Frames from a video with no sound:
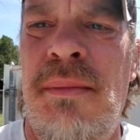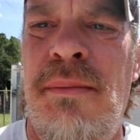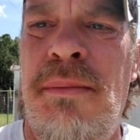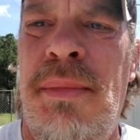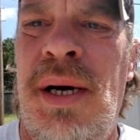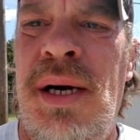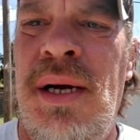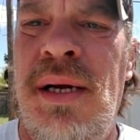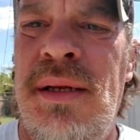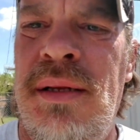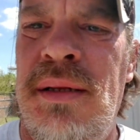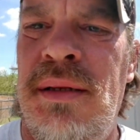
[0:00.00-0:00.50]

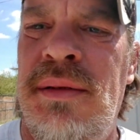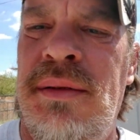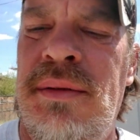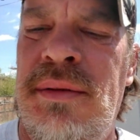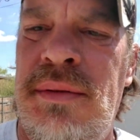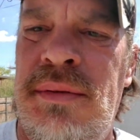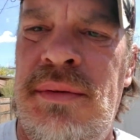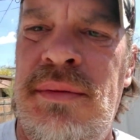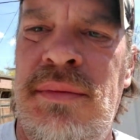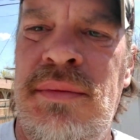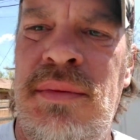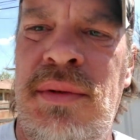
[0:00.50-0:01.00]
But
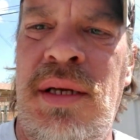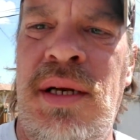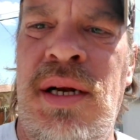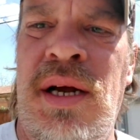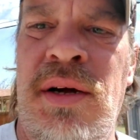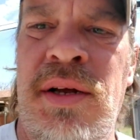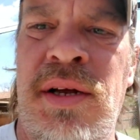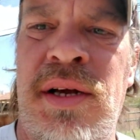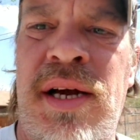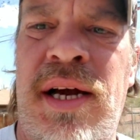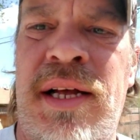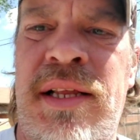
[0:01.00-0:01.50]

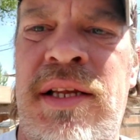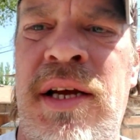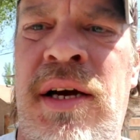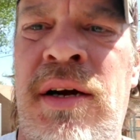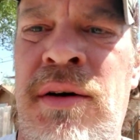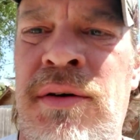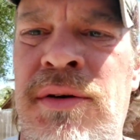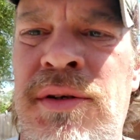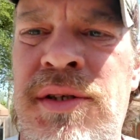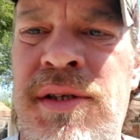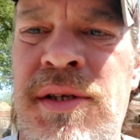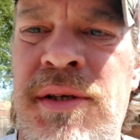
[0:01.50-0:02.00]
you got
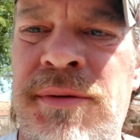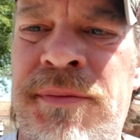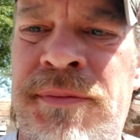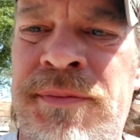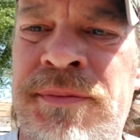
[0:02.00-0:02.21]
those.